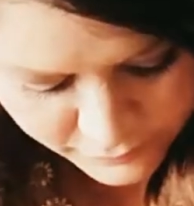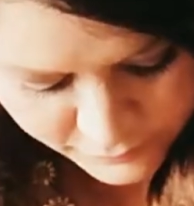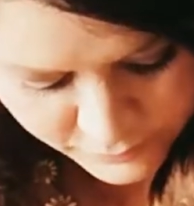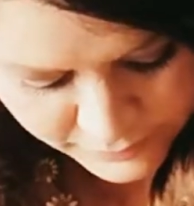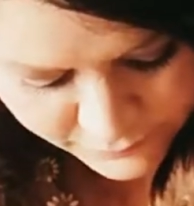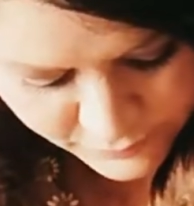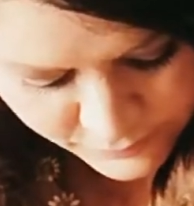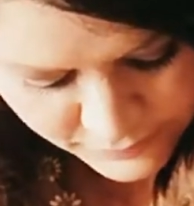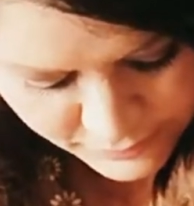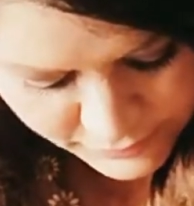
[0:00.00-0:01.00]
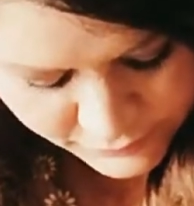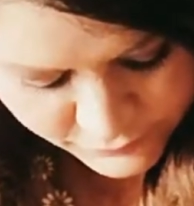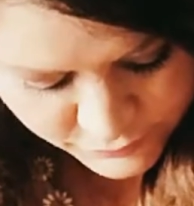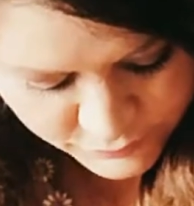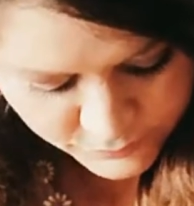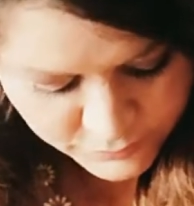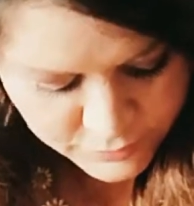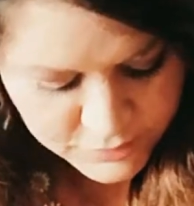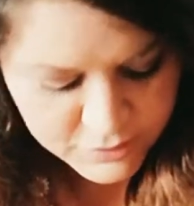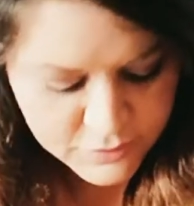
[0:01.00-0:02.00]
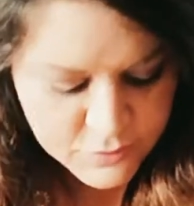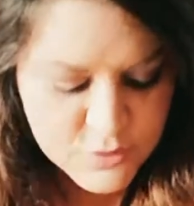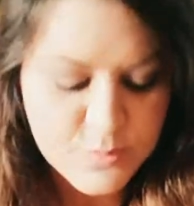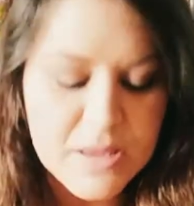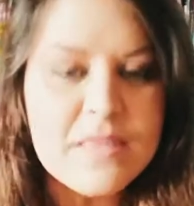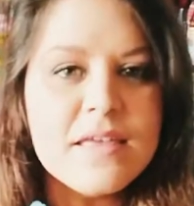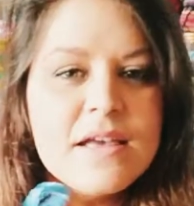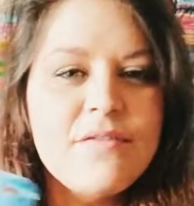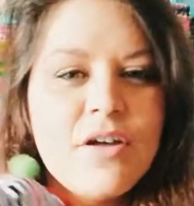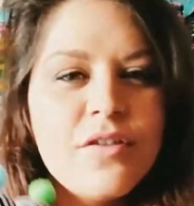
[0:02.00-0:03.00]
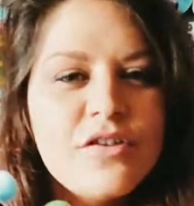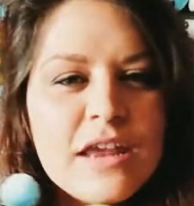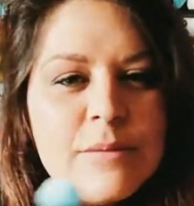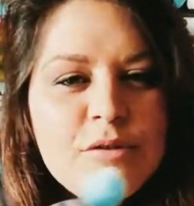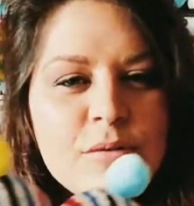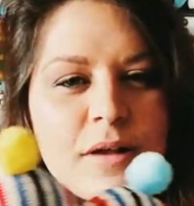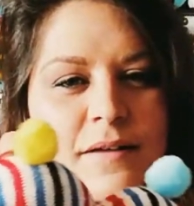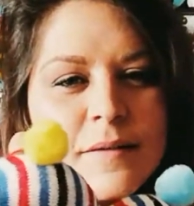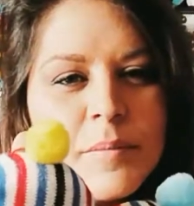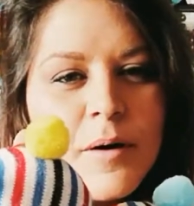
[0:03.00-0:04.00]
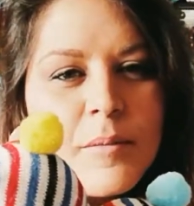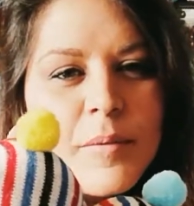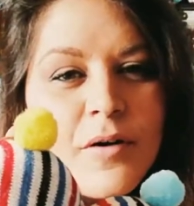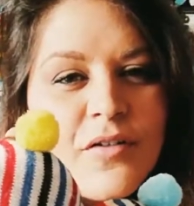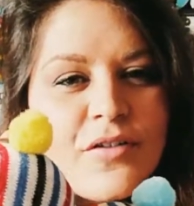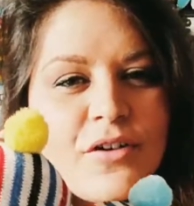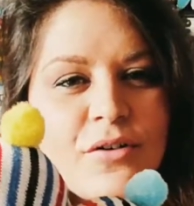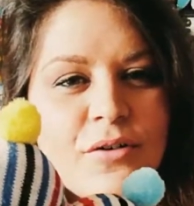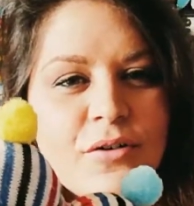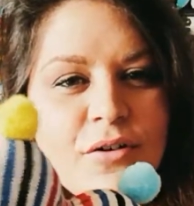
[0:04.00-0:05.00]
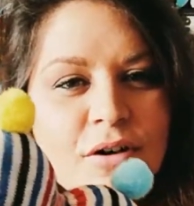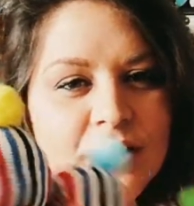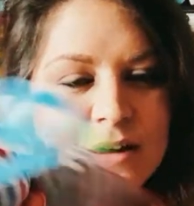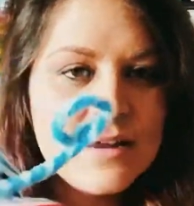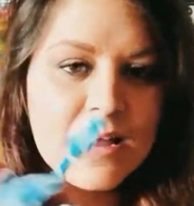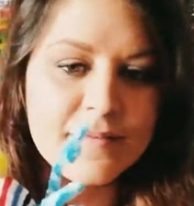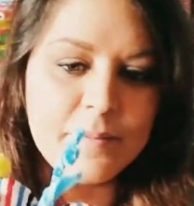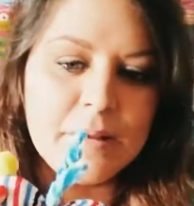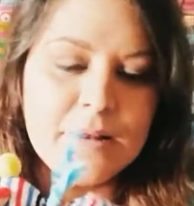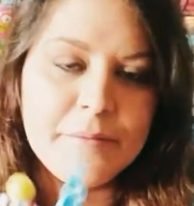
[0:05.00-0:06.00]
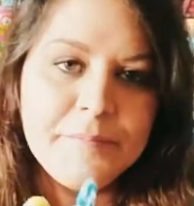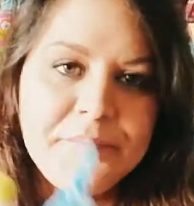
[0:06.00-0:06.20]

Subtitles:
heart wherever you'd like to, or you may think of other shapes you'd like to pop onto your caterpillar.